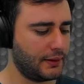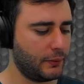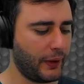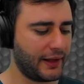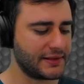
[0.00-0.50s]

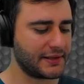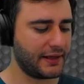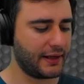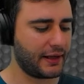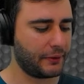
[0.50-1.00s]
We can see
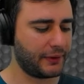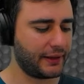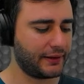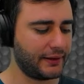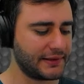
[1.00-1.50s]
now
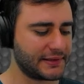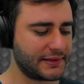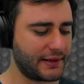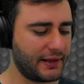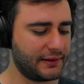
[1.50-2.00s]
that this
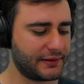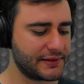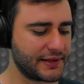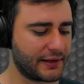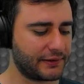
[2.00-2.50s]

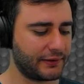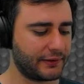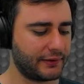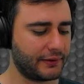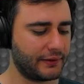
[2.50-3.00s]
intersection